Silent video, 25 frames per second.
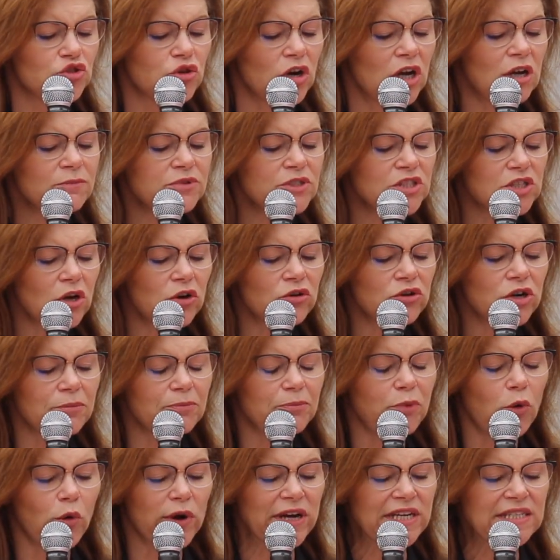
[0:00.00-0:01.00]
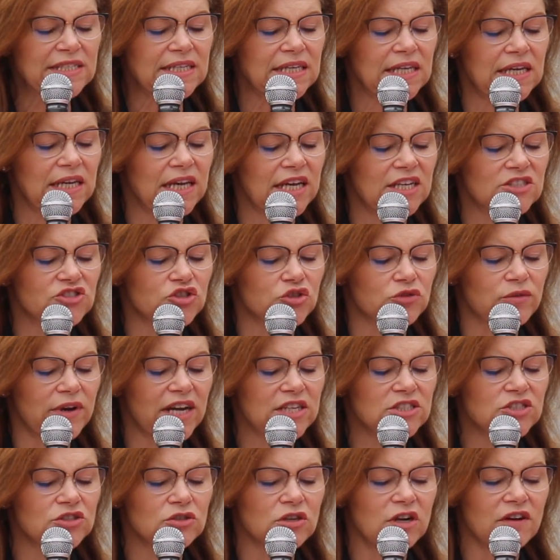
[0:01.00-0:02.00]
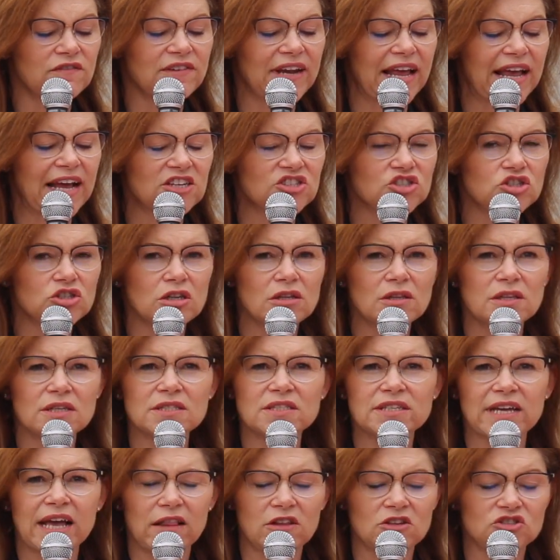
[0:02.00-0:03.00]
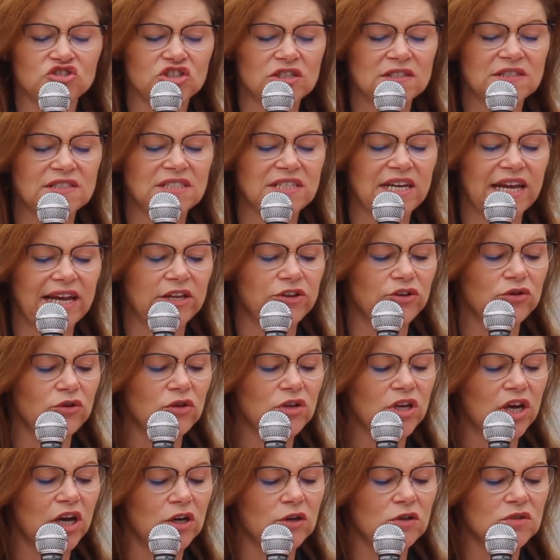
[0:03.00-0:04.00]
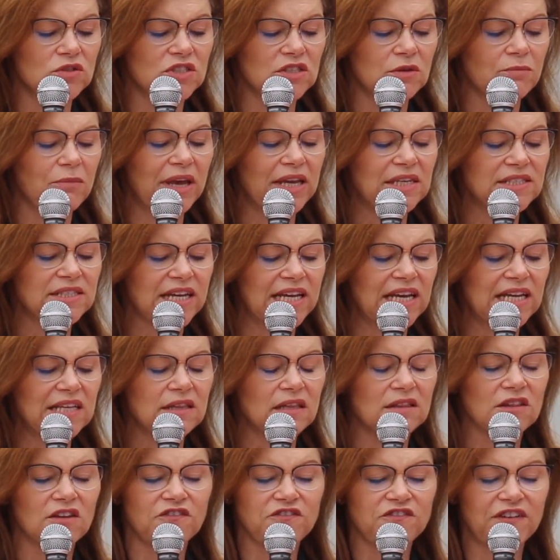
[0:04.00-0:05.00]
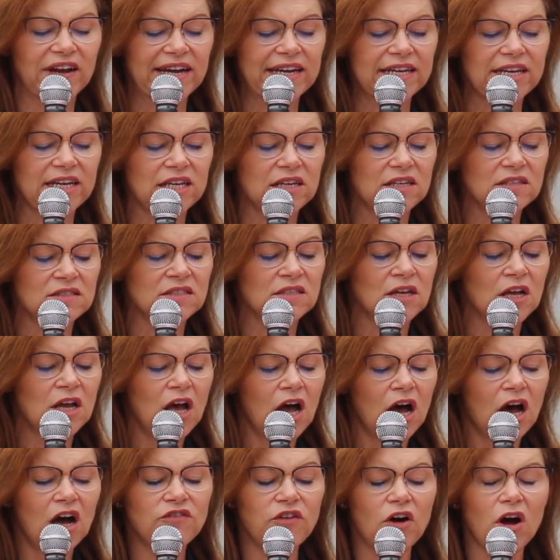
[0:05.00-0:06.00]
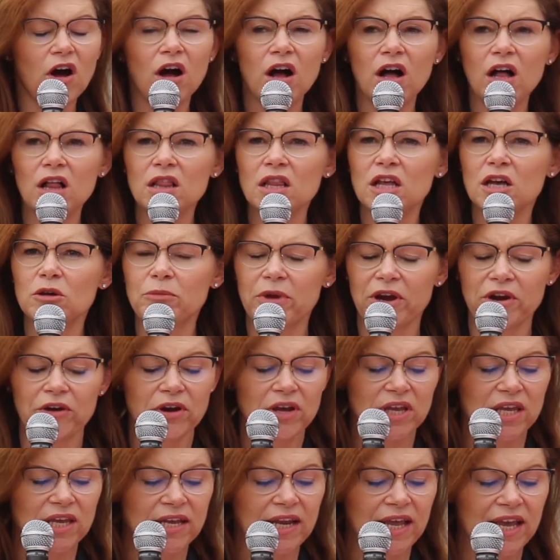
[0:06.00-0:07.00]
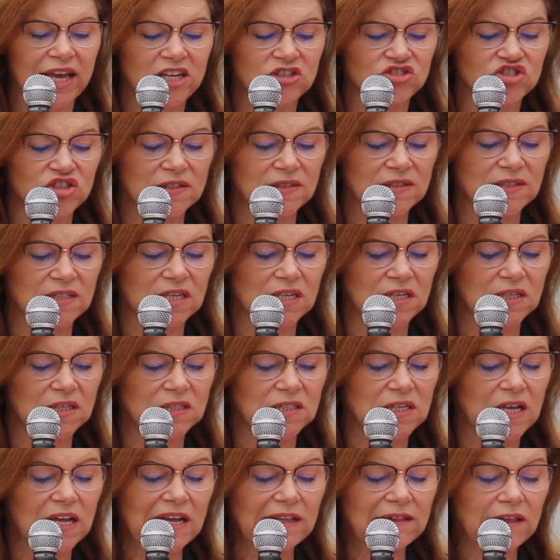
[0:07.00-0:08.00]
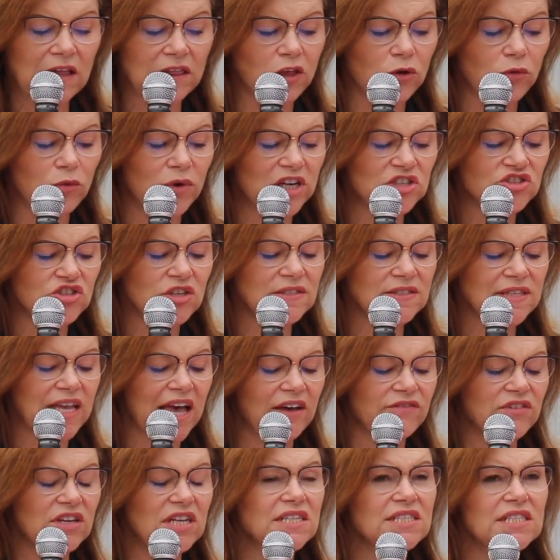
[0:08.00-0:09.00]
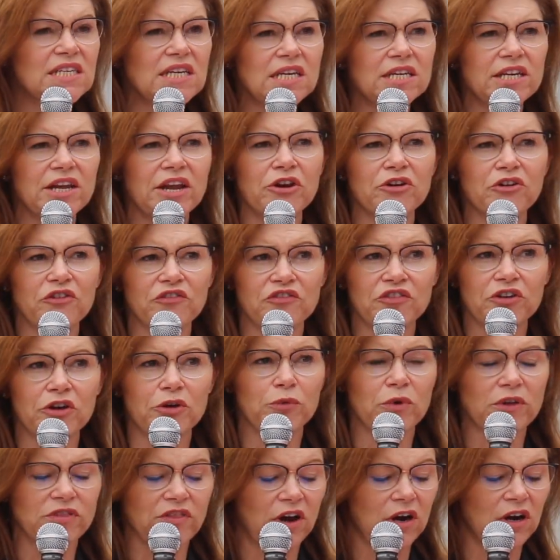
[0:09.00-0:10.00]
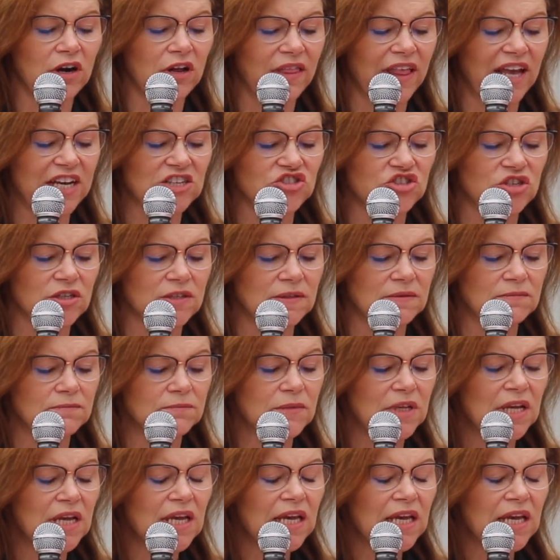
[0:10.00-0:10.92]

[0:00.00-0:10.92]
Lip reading: Trump's own appointee as Director of National Intelligence, Daniel Coates, maintained that the findings of all American agencies that the Russians have indeed interfered with our election.